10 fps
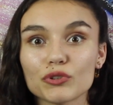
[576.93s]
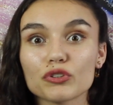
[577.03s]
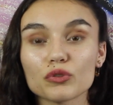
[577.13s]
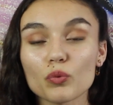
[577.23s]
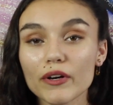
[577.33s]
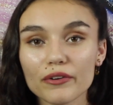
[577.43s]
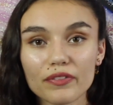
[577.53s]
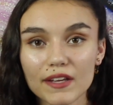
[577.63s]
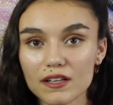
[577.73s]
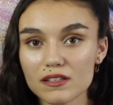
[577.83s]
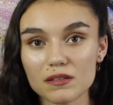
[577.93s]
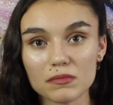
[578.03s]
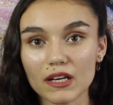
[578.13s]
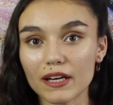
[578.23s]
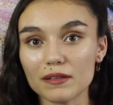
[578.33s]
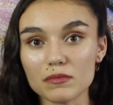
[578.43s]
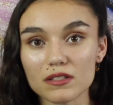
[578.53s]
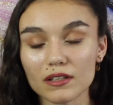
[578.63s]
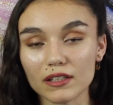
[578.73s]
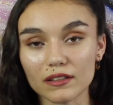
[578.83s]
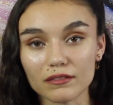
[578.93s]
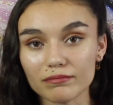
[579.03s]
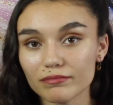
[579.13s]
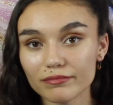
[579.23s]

do weird things sometimes, and